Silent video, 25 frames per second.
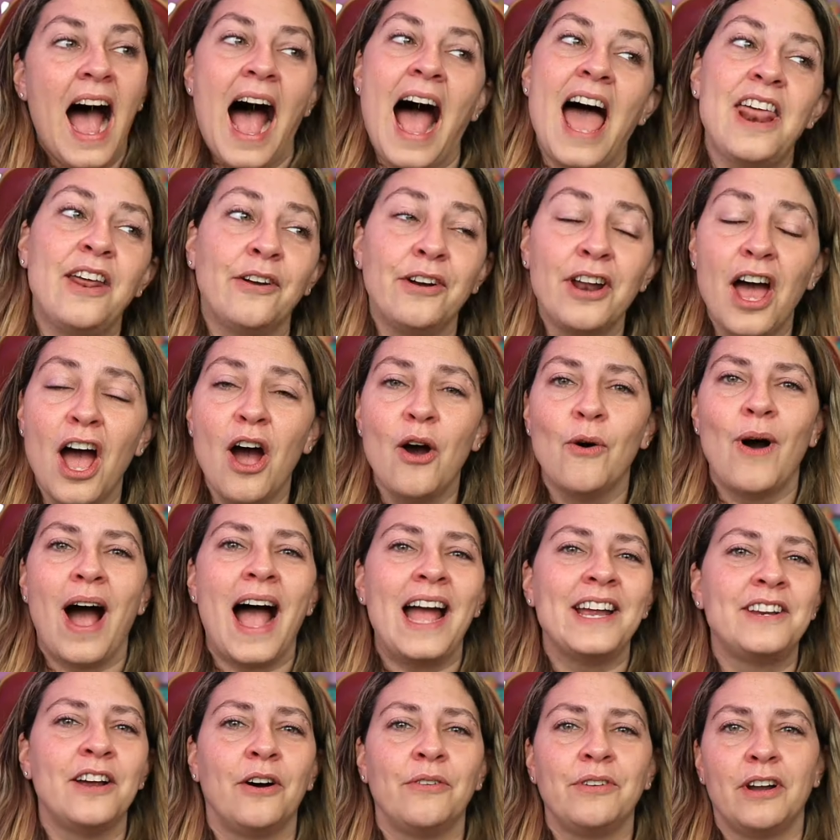
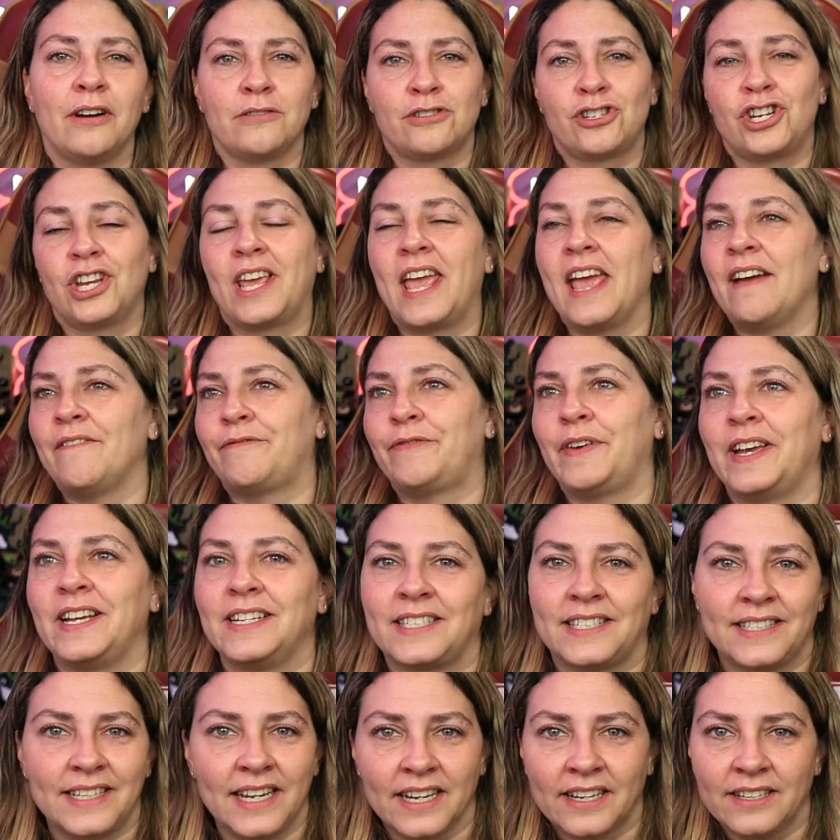don't know. She can't
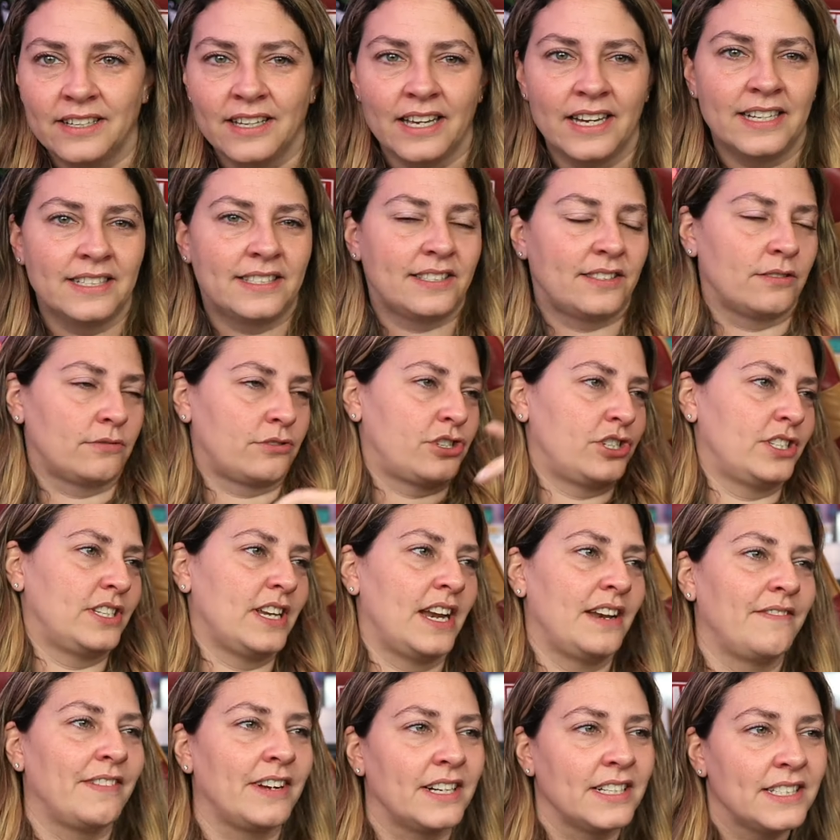face Nicholas, so she's
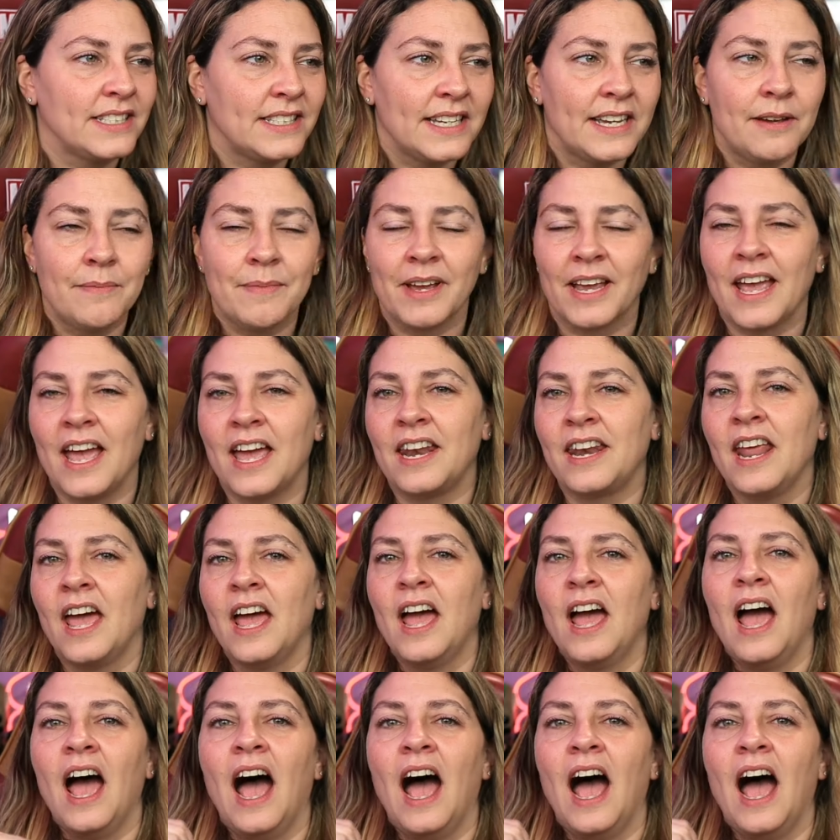not even going to see him again.